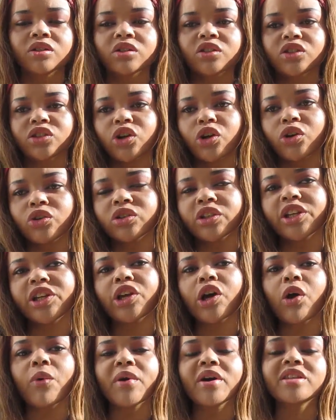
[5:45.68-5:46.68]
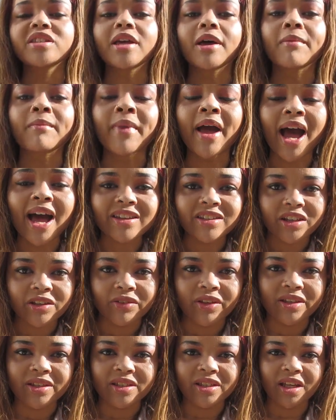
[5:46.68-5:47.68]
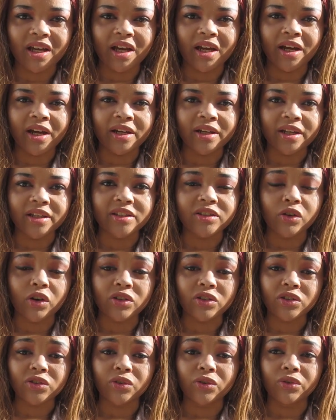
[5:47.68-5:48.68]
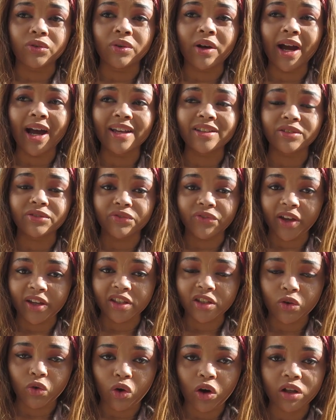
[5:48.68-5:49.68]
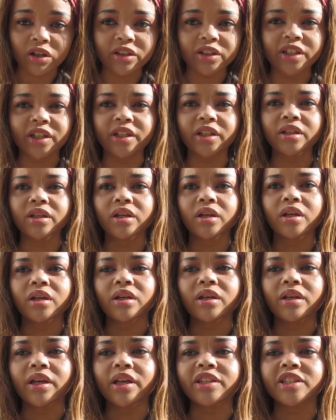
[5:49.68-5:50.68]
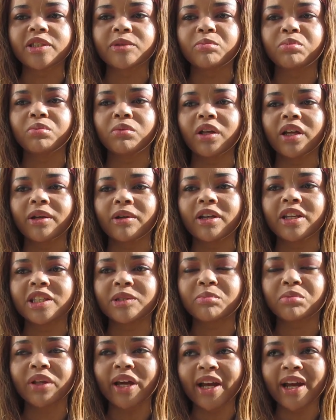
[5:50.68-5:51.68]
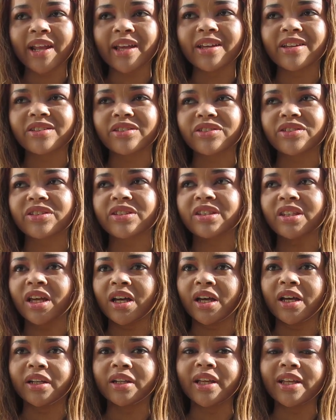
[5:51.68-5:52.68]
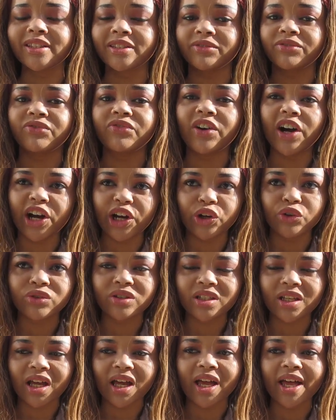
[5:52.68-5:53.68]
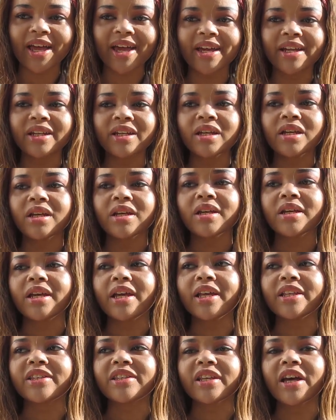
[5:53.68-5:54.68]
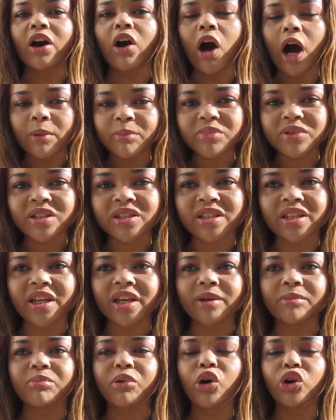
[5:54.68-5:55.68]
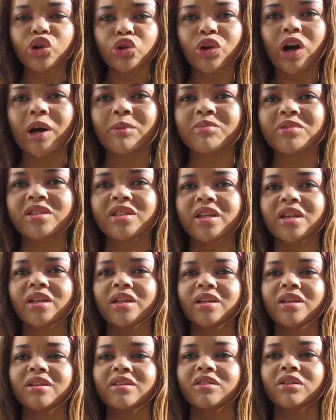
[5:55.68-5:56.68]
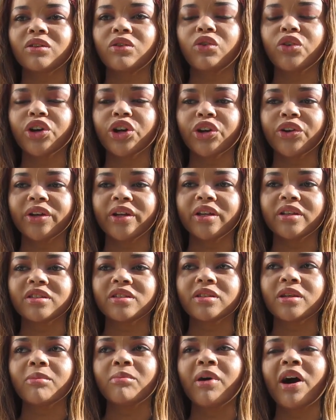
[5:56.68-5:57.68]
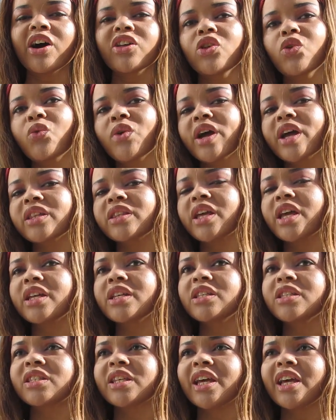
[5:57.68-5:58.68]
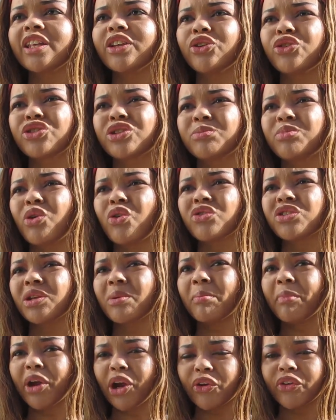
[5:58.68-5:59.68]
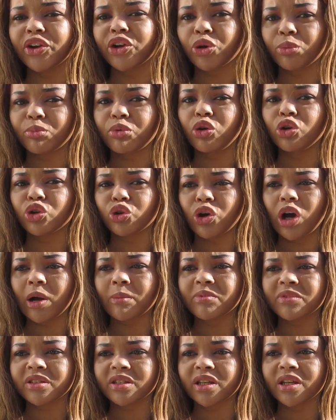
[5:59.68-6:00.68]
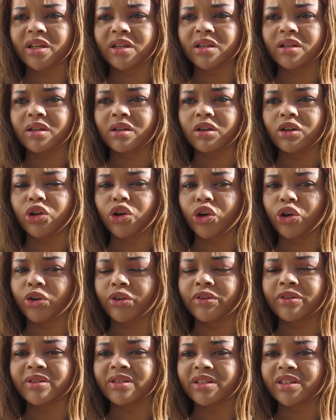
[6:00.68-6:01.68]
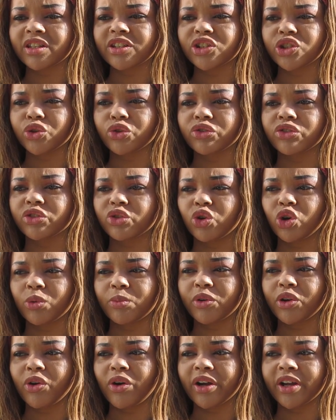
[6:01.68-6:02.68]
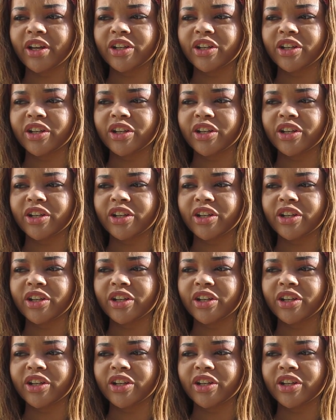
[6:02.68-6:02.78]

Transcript: so leo is a masculine sign it also has a fixed quality its its planet is the sun it's a fire sign its opposite polar opposite is aquarius by the way they say you're supposed to marry your polar opposite girl and since you're a scorpio i